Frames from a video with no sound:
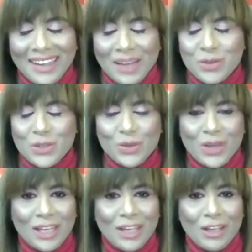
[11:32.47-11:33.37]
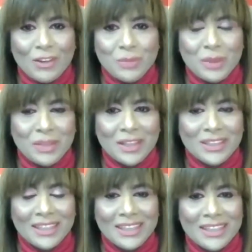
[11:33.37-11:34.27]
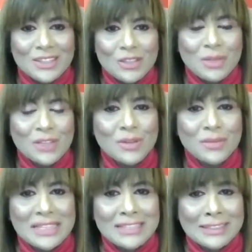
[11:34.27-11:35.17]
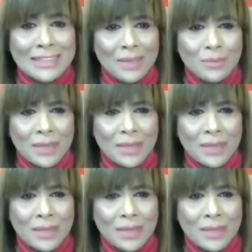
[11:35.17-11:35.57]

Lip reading: I'm sure a lot of people are going to learn so much from this today.